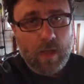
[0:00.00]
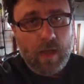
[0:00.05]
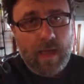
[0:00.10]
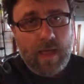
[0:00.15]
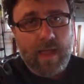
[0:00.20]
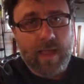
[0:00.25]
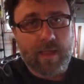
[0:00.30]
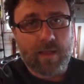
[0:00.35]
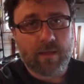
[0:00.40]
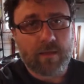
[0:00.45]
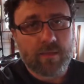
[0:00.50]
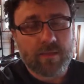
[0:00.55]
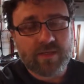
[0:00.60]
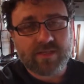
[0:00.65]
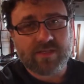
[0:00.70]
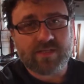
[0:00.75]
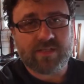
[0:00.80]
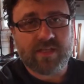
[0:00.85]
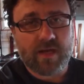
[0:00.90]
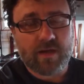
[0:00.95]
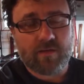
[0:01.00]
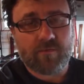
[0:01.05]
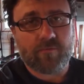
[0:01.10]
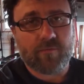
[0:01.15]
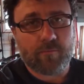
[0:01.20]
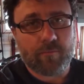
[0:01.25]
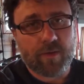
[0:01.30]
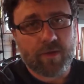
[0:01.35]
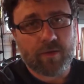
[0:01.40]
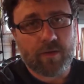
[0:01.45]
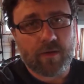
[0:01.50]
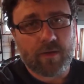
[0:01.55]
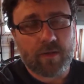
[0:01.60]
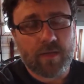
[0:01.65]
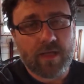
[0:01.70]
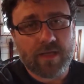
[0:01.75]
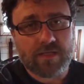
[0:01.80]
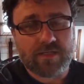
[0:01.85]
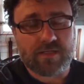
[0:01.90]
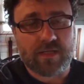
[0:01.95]
Hi, this is Darren from Building a
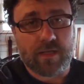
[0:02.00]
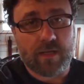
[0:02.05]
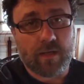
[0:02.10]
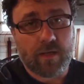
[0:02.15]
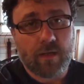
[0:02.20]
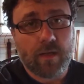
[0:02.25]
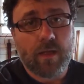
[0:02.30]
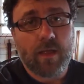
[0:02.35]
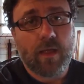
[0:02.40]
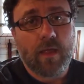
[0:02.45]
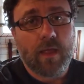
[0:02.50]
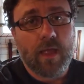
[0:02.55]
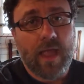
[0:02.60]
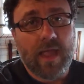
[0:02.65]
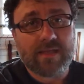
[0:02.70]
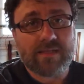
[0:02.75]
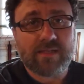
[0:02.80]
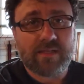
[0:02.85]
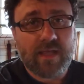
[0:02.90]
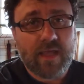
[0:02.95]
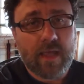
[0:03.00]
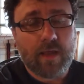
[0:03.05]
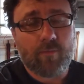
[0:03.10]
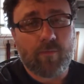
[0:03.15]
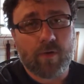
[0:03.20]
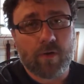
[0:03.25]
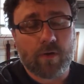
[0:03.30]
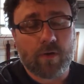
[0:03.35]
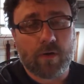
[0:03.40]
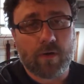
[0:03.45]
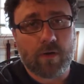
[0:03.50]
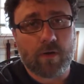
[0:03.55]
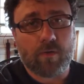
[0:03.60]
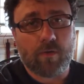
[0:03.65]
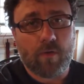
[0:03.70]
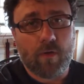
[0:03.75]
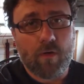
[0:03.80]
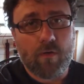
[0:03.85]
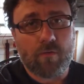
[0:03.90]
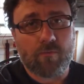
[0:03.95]
Legacy, and today we're going to
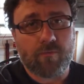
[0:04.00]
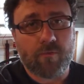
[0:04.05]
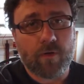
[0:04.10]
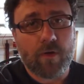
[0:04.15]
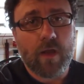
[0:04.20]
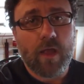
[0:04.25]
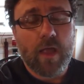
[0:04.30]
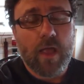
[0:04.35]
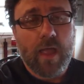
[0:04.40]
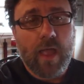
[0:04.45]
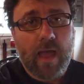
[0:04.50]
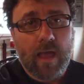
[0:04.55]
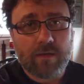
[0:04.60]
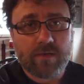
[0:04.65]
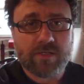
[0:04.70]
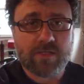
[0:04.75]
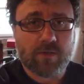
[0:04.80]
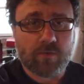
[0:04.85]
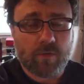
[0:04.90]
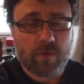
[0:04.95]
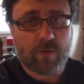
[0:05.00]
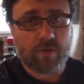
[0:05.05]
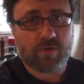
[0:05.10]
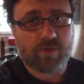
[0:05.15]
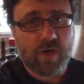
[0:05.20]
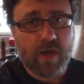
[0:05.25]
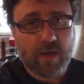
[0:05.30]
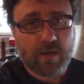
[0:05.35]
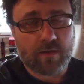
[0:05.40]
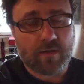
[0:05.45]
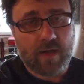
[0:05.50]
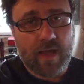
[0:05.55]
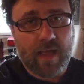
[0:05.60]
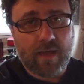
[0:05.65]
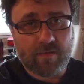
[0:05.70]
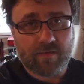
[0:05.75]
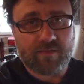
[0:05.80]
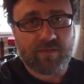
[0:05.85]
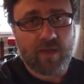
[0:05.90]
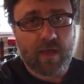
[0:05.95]
go over how to store your tractor
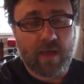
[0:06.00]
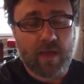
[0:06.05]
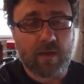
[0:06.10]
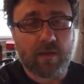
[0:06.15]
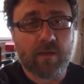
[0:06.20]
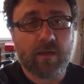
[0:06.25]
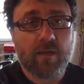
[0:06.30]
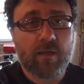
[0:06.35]
outside.